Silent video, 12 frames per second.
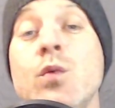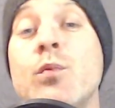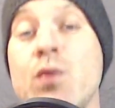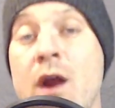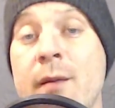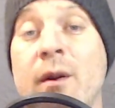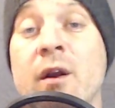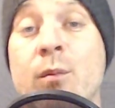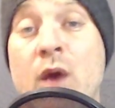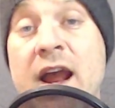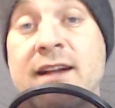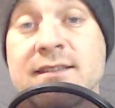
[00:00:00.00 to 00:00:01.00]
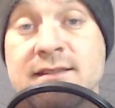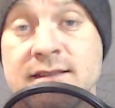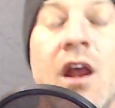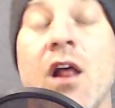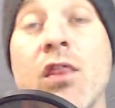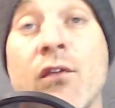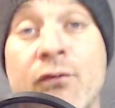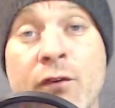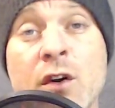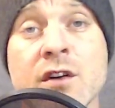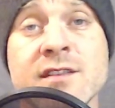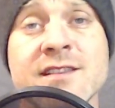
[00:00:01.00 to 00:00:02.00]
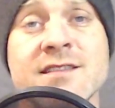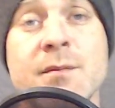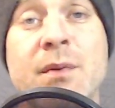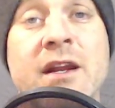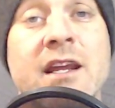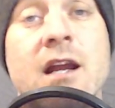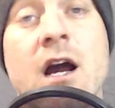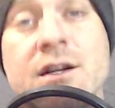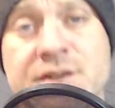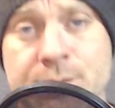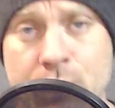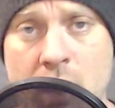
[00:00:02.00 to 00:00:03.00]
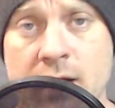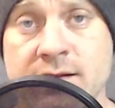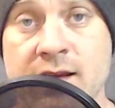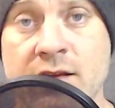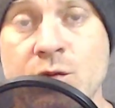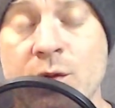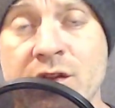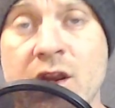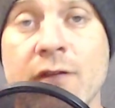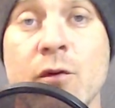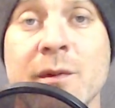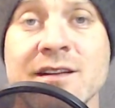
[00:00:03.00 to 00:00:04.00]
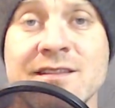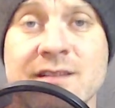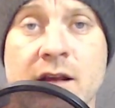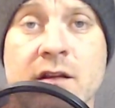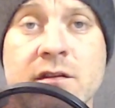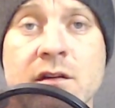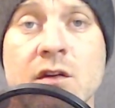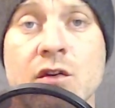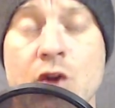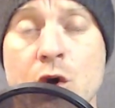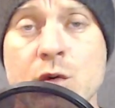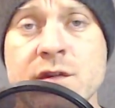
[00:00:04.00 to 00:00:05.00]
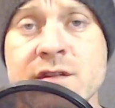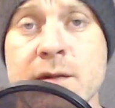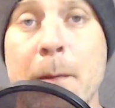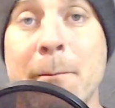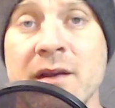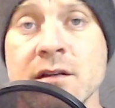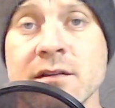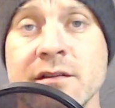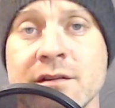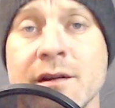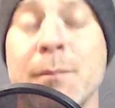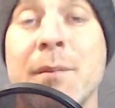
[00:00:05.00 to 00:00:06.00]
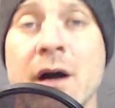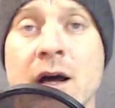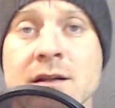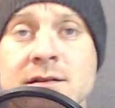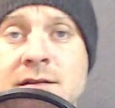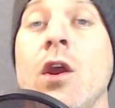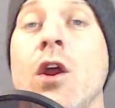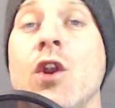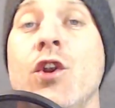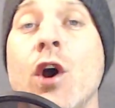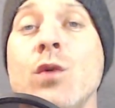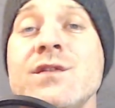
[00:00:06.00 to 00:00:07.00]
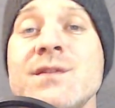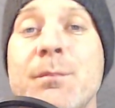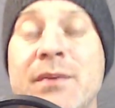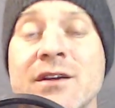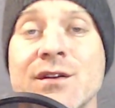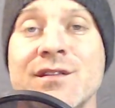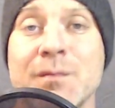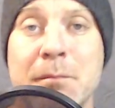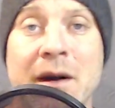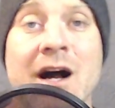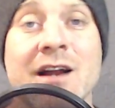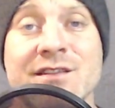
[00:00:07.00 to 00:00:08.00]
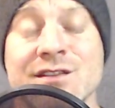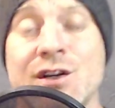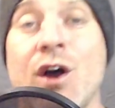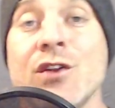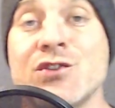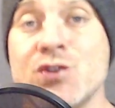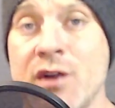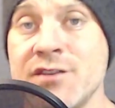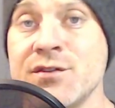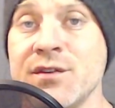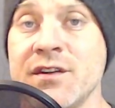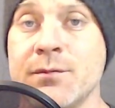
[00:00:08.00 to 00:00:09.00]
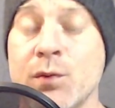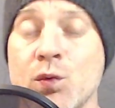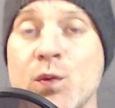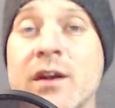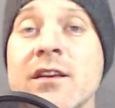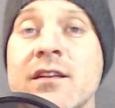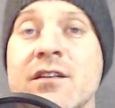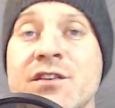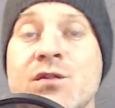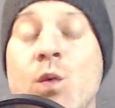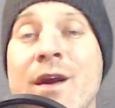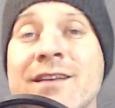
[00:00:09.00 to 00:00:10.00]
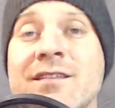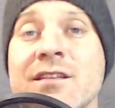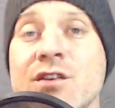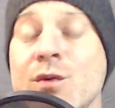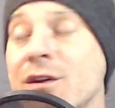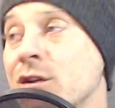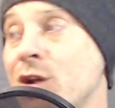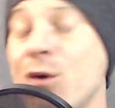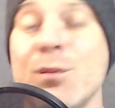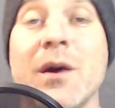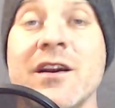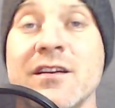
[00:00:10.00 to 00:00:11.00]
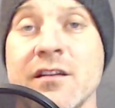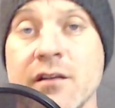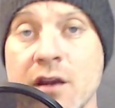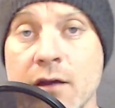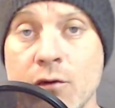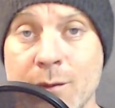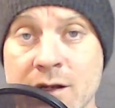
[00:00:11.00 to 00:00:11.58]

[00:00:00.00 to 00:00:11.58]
primary practices. The first is a bidding and auction process where the government sells notes, bills, and bonds. Notes, bills, and bonds are called treasuries, but really they're just ways that you can loan money to the government.